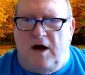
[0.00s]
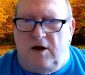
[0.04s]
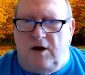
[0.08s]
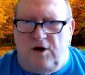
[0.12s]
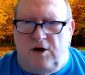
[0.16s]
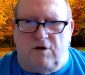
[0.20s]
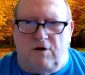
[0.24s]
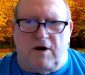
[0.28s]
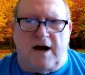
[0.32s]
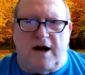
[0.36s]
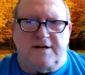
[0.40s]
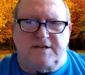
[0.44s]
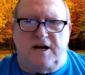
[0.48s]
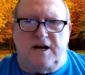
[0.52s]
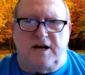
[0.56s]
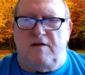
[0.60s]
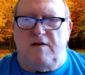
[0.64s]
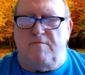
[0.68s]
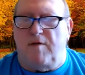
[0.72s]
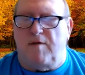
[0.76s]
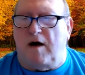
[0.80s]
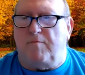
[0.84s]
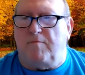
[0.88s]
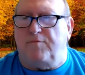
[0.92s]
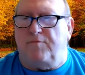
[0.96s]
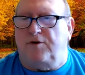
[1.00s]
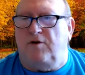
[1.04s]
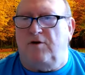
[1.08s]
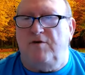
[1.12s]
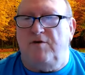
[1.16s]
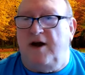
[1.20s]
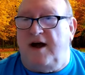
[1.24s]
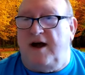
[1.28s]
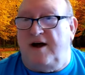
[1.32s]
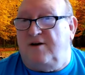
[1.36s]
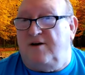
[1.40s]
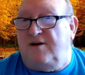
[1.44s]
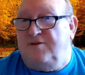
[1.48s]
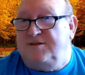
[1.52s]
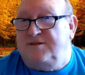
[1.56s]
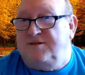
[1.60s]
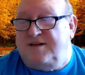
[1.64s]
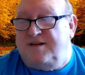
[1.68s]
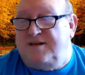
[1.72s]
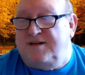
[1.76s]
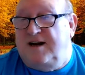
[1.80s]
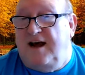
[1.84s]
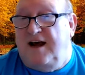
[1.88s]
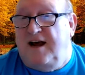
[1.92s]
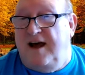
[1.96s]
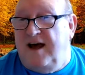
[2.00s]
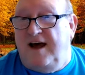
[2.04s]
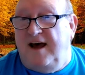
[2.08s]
you're asking about pronouns, and